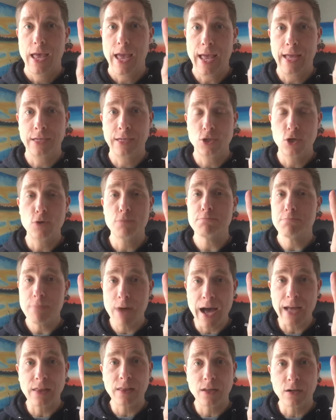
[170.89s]
And two,
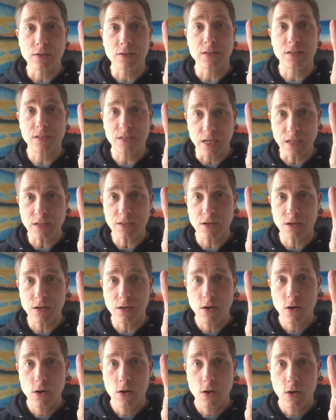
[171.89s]
my little
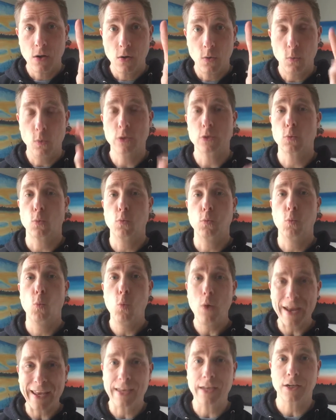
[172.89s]
sister was
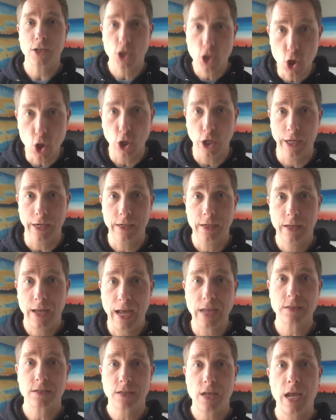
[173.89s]
wicked good
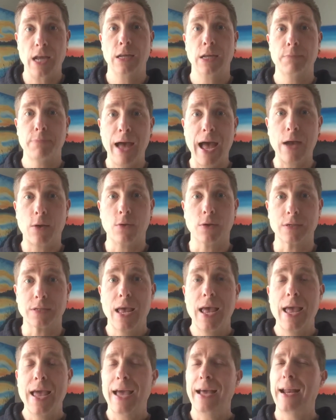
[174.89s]
at skating backwards.
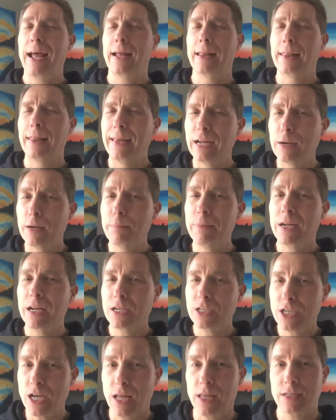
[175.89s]
And I had a little bit
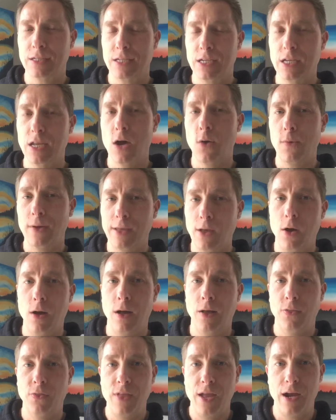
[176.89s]
of jealousy going
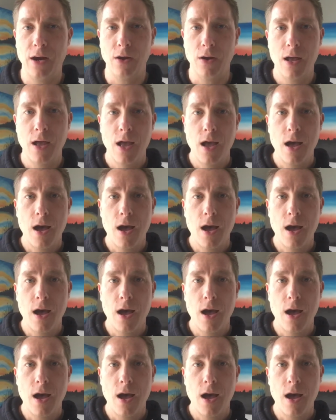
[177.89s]
on there.